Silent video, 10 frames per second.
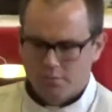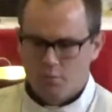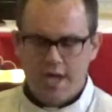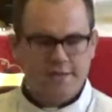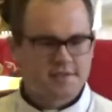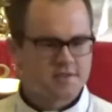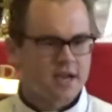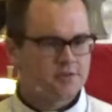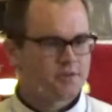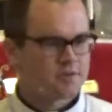we had this
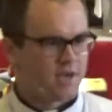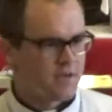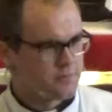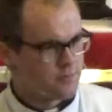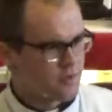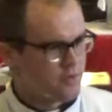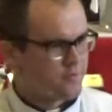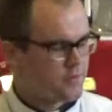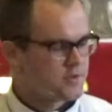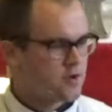exercise with
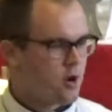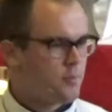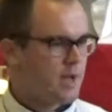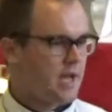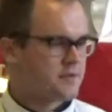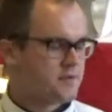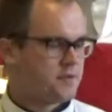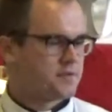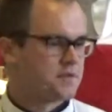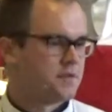all the First Call
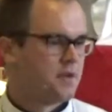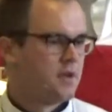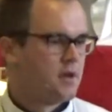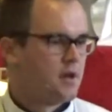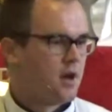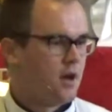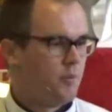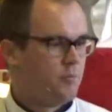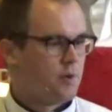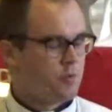pastors,
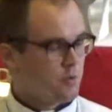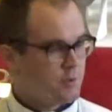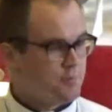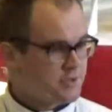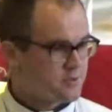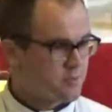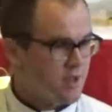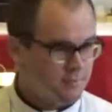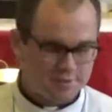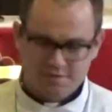and we were with Bishop
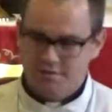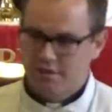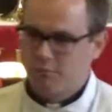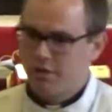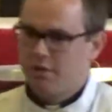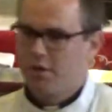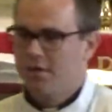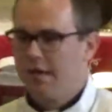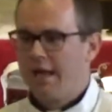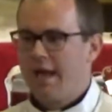Clements, and
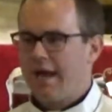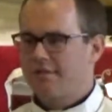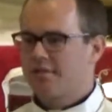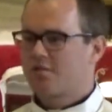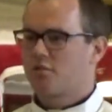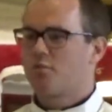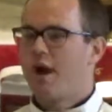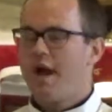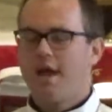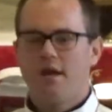we had this
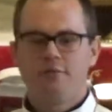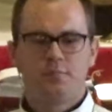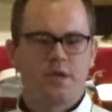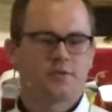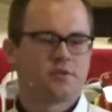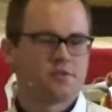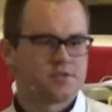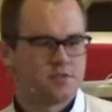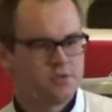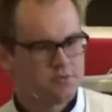array of
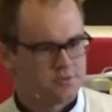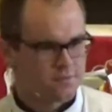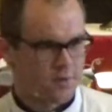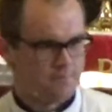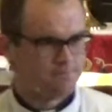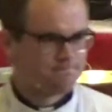pictures to choose from.